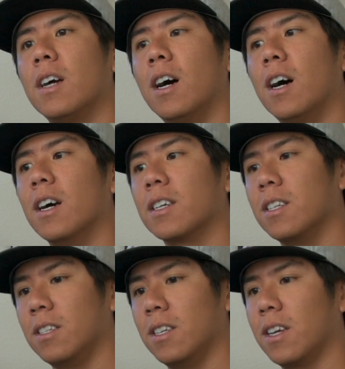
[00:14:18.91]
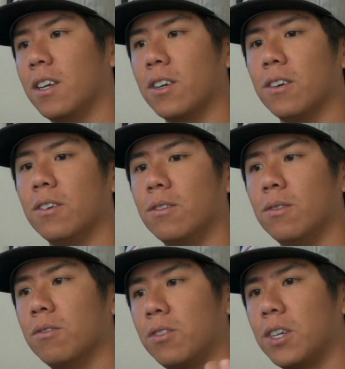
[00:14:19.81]
because it can
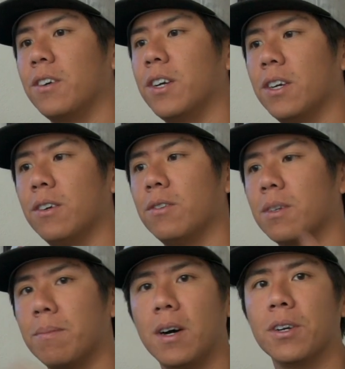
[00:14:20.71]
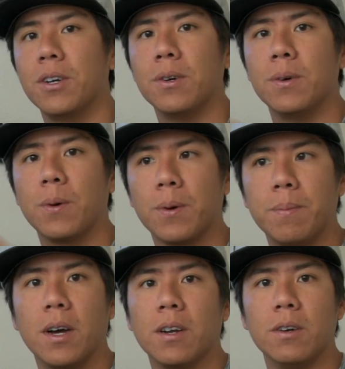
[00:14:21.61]
go stereo to mono or
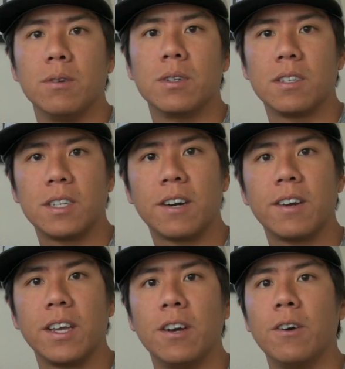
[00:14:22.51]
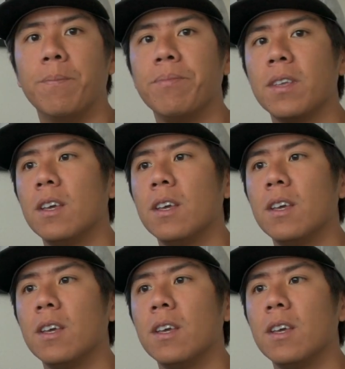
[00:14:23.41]
mono to stereo.